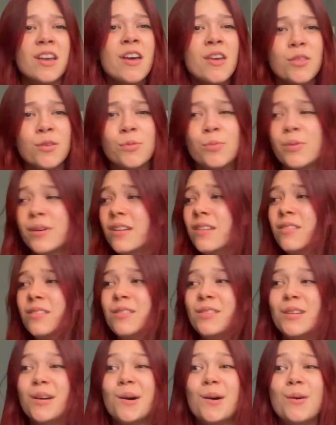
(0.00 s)
The
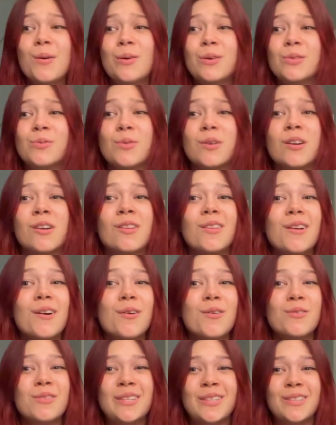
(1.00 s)
windows were
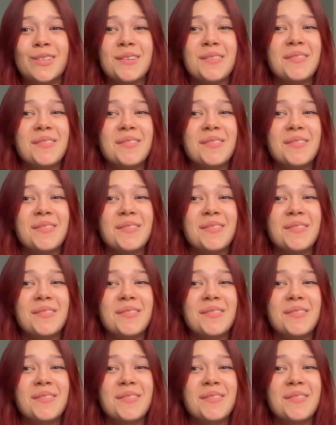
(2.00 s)
closed,